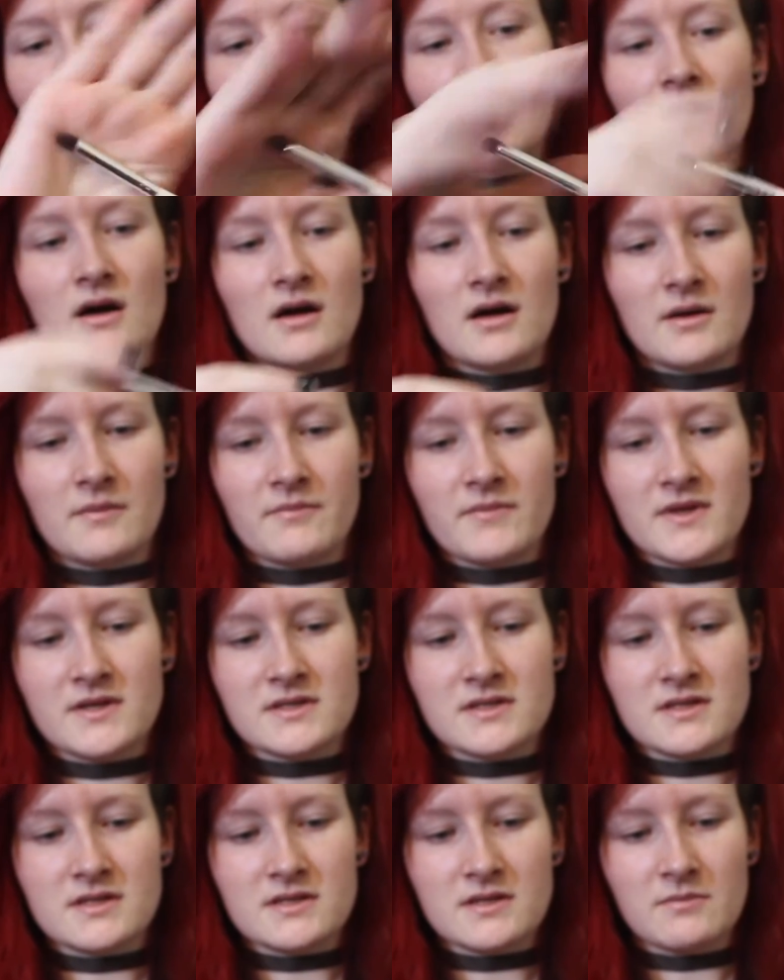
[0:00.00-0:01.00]

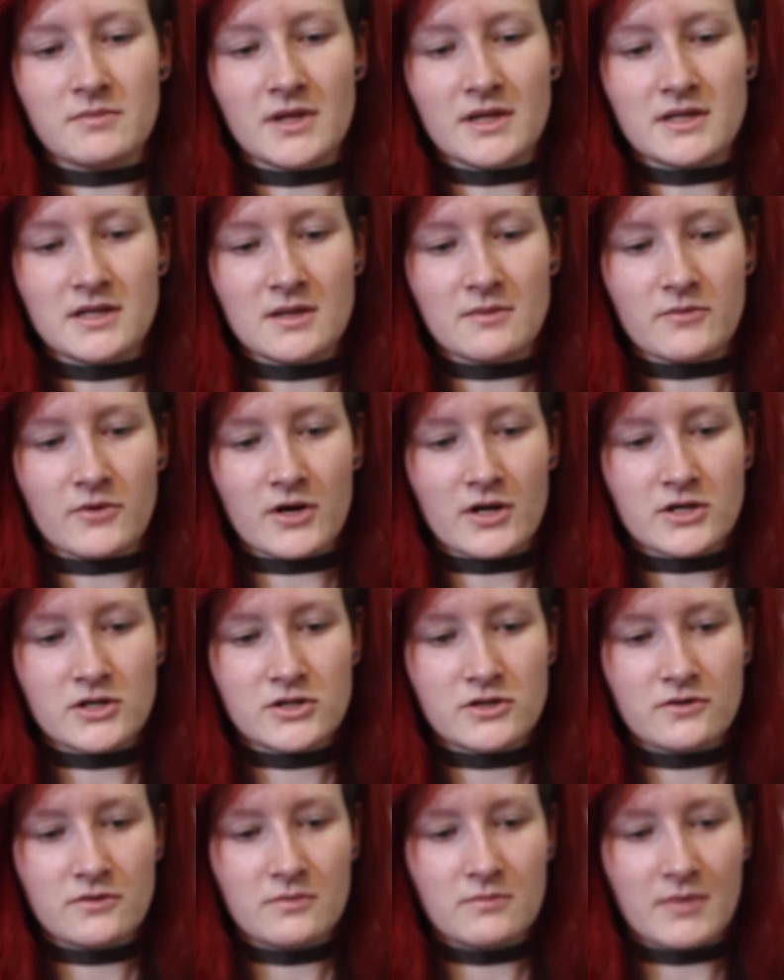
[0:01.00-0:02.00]
This is a blending
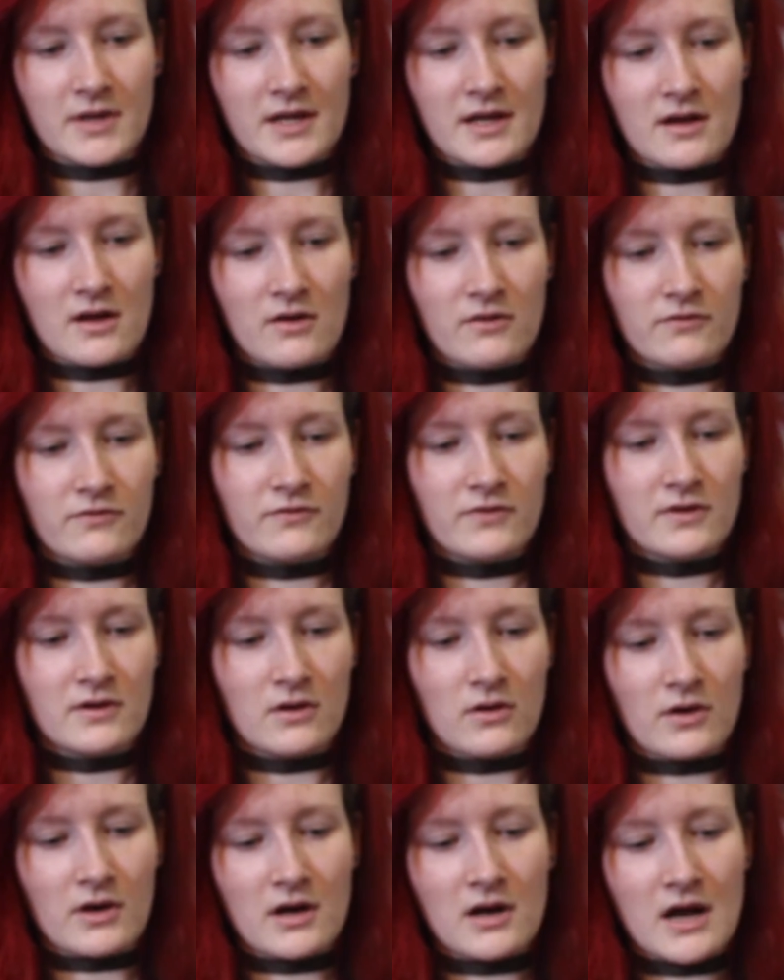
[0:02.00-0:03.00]
brush by e.l.f.
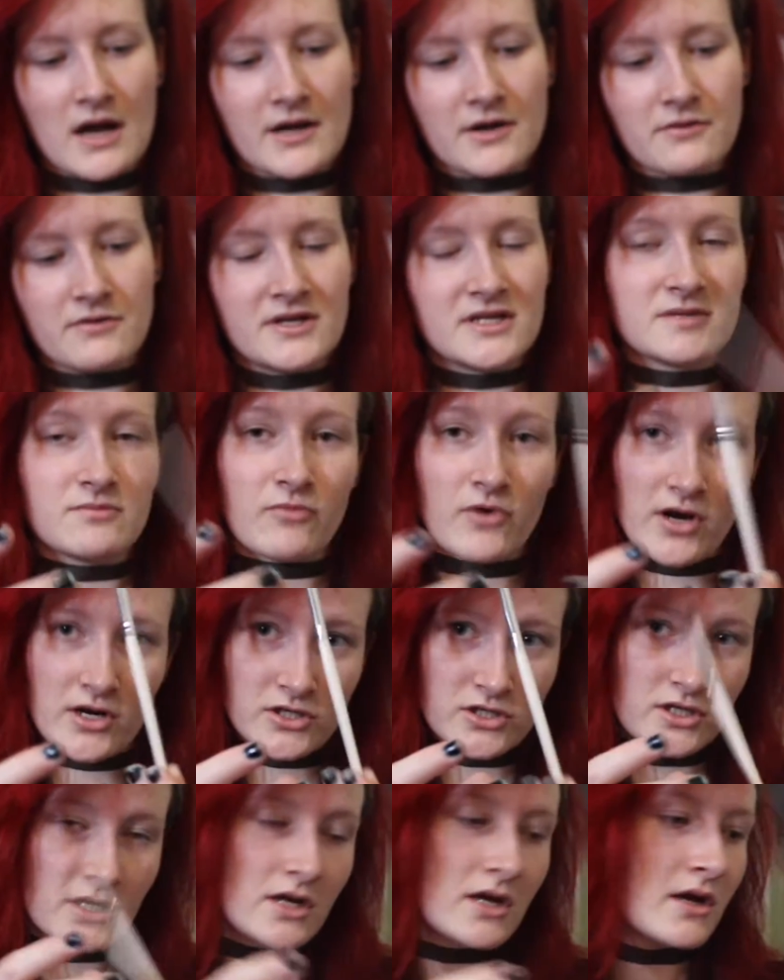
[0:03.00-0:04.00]
or eye crease
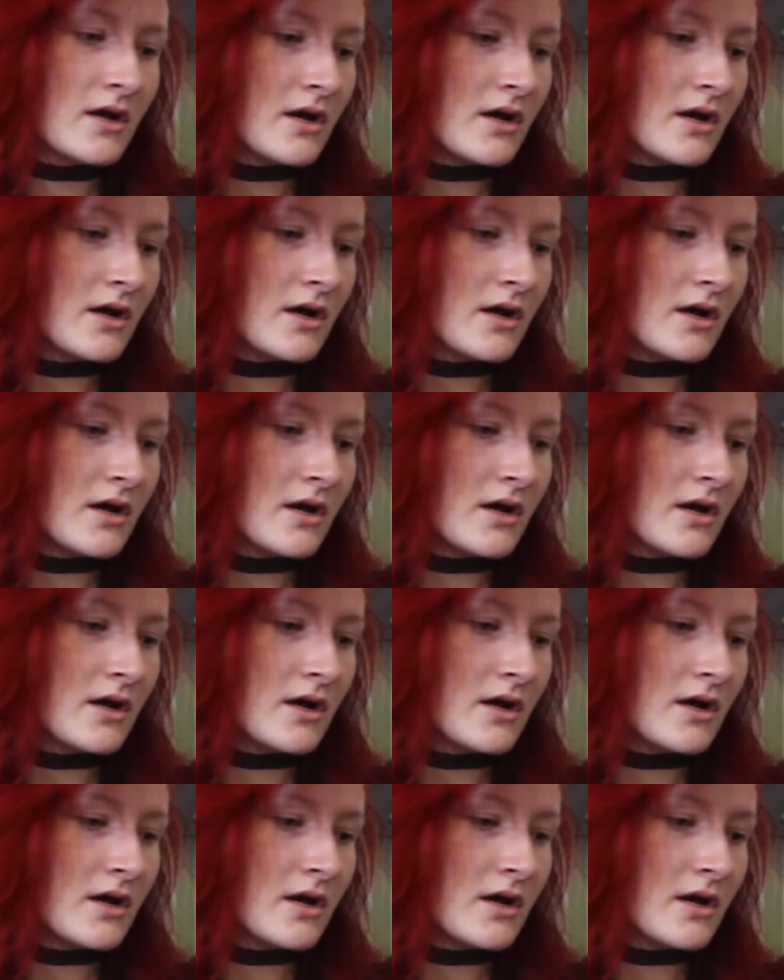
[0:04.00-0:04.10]
brush.